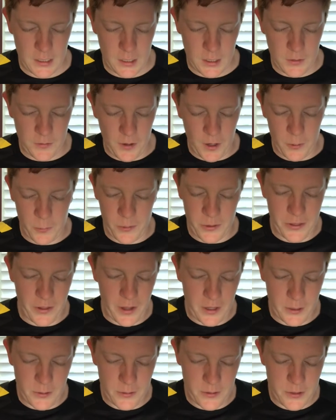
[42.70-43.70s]
Father, we
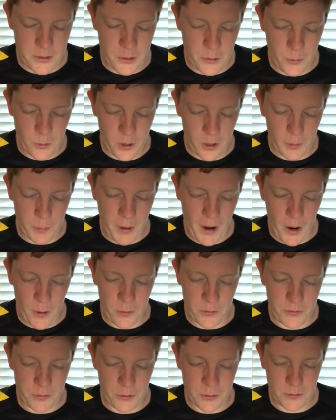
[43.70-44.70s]
thank you that you are
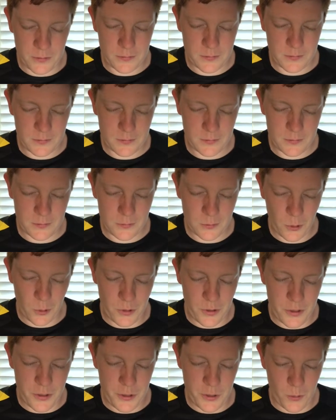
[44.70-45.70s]
powerful, Lord,
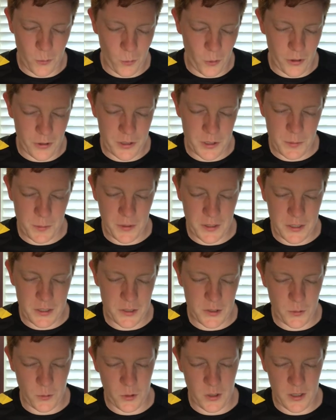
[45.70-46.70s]
that your word speaks
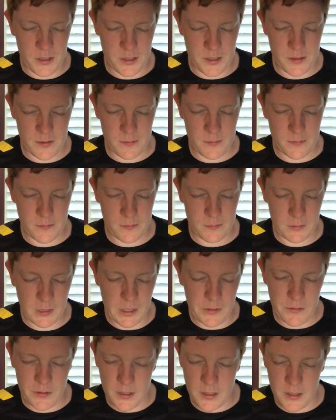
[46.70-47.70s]
to us.
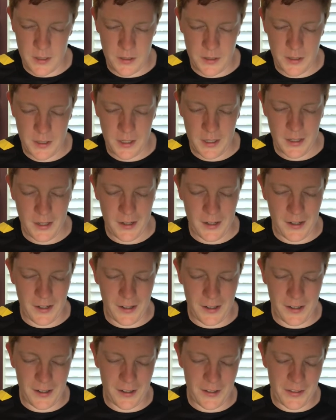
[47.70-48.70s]
Even in
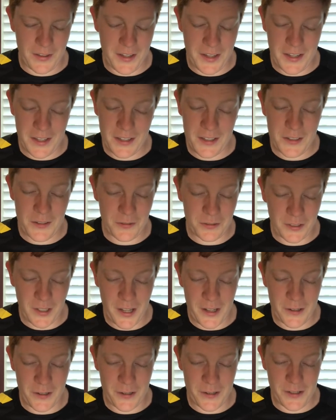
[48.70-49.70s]
the end of
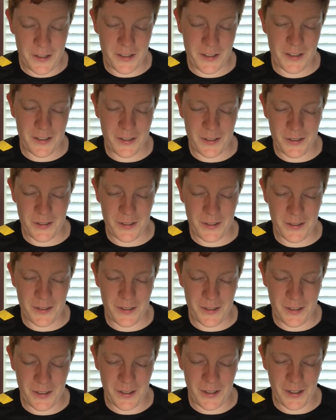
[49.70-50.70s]
letters
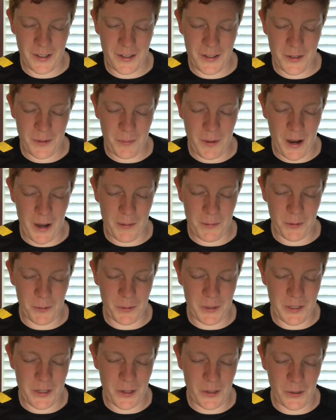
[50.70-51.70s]
in the Bible,
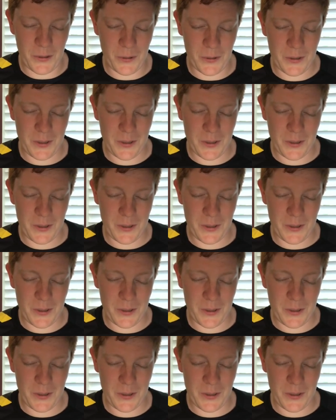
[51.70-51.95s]
we know